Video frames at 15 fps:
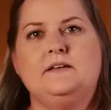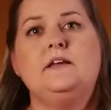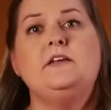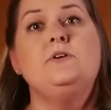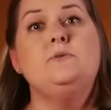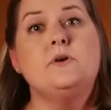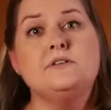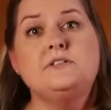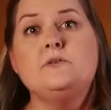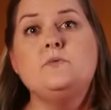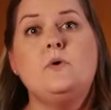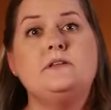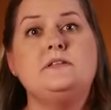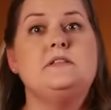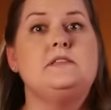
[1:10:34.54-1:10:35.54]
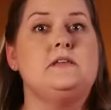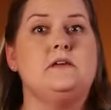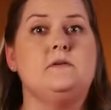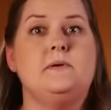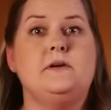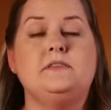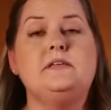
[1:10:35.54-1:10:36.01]
You also want to think
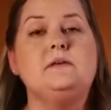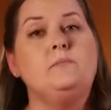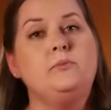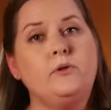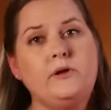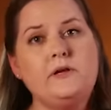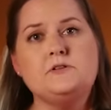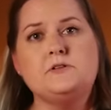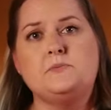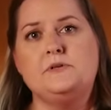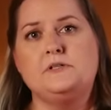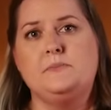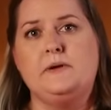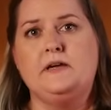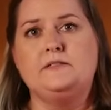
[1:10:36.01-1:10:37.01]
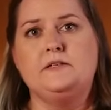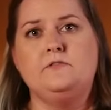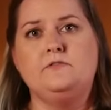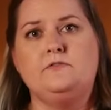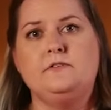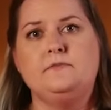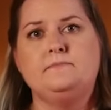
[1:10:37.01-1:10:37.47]
about the employer's
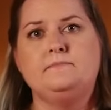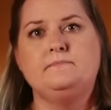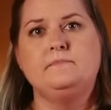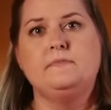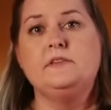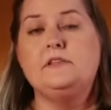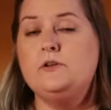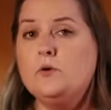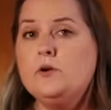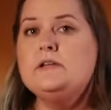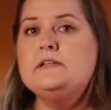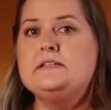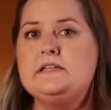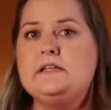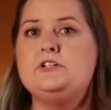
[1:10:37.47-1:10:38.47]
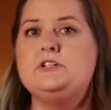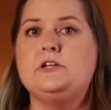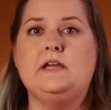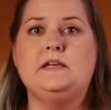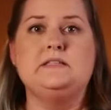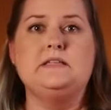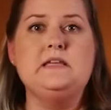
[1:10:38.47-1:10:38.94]
perspective. The organization
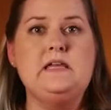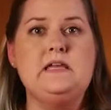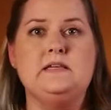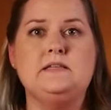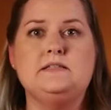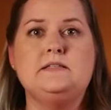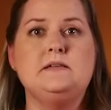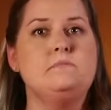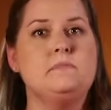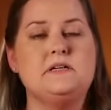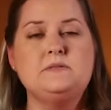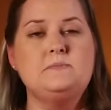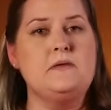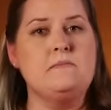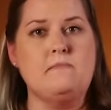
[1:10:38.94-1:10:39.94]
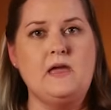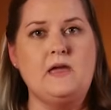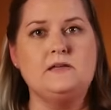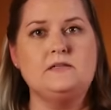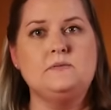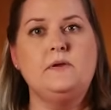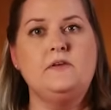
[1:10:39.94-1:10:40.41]
has needs that must be
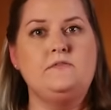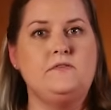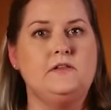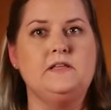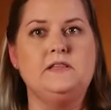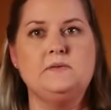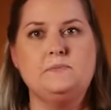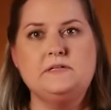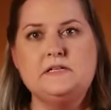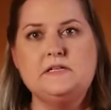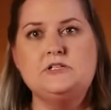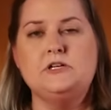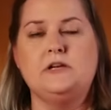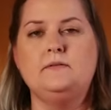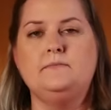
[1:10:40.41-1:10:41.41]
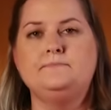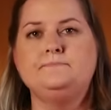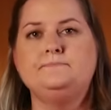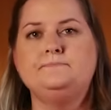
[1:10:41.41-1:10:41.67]
met by filling the position.